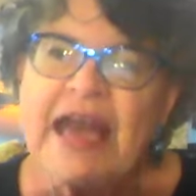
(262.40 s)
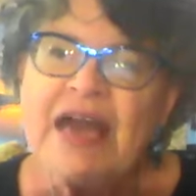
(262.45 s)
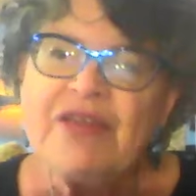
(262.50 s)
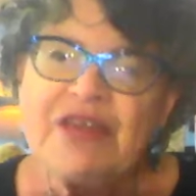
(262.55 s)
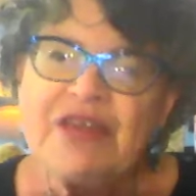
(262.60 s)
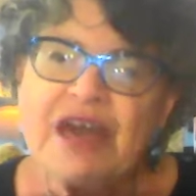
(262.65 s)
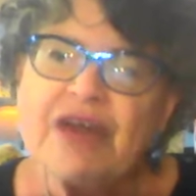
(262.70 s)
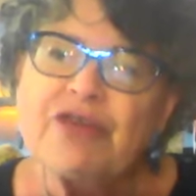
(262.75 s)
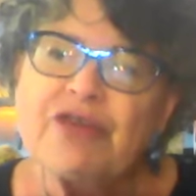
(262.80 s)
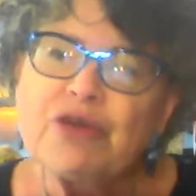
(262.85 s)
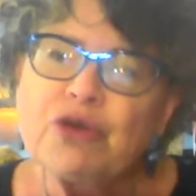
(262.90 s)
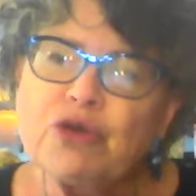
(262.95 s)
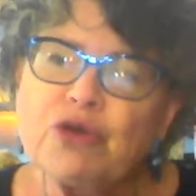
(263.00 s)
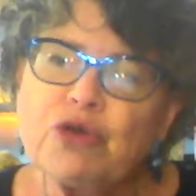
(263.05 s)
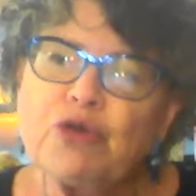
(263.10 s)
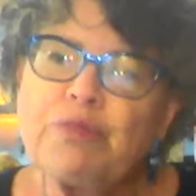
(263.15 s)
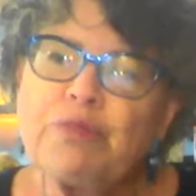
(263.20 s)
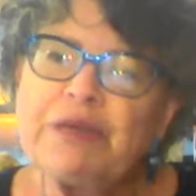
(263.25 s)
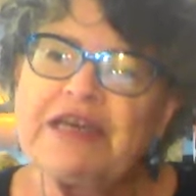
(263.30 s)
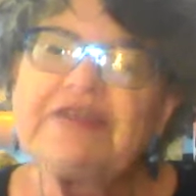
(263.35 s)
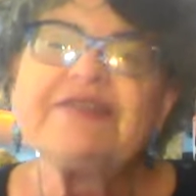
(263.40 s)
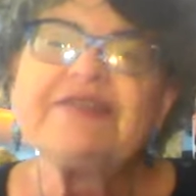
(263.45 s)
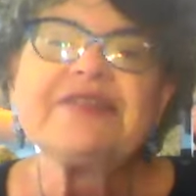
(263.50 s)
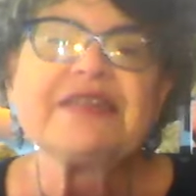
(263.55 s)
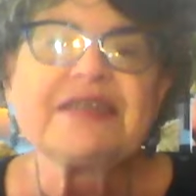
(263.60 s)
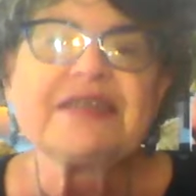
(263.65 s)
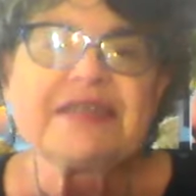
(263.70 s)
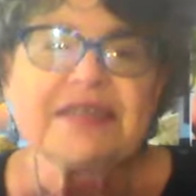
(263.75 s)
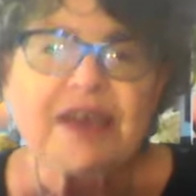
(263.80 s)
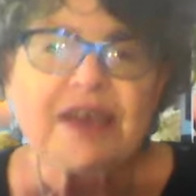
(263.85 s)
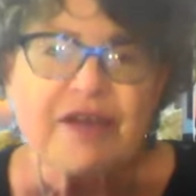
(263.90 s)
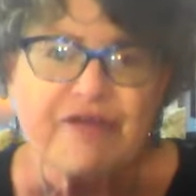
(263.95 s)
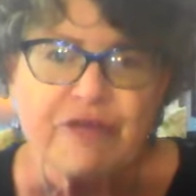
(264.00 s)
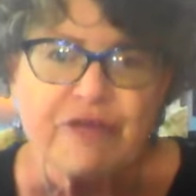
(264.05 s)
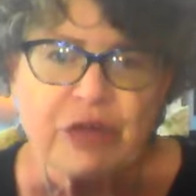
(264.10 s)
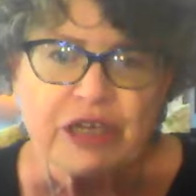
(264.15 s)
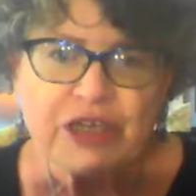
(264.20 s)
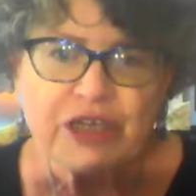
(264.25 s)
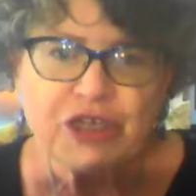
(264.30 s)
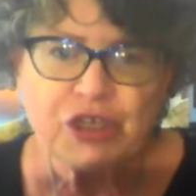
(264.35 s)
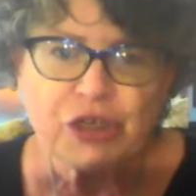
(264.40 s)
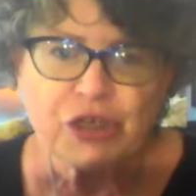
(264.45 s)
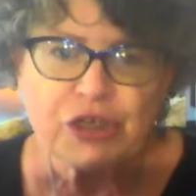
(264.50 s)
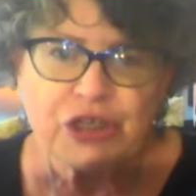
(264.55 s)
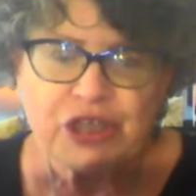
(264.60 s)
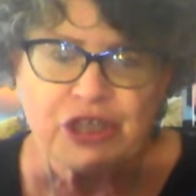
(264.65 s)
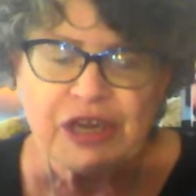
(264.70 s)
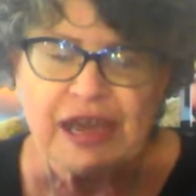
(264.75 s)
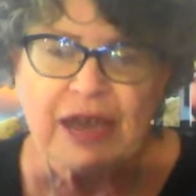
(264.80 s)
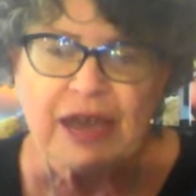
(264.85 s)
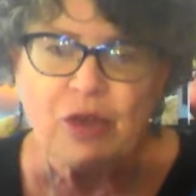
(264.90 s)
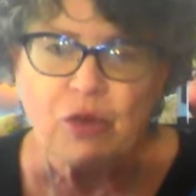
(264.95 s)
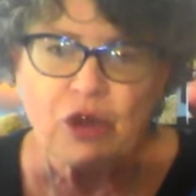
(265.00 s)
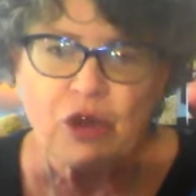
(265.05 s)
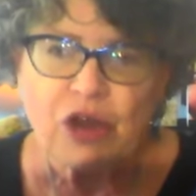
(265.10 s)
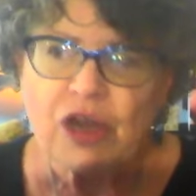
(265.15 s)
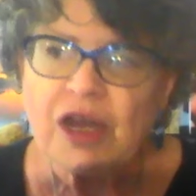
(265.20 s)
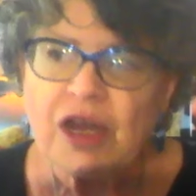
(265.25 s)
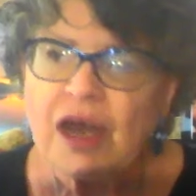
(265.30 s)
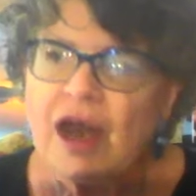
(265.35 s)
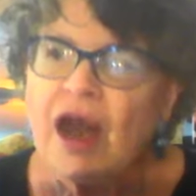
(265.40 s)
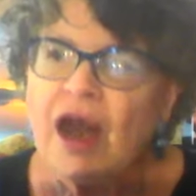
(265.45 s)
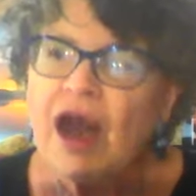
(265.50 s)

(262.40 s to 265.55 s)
The other group is the Suffering Church Network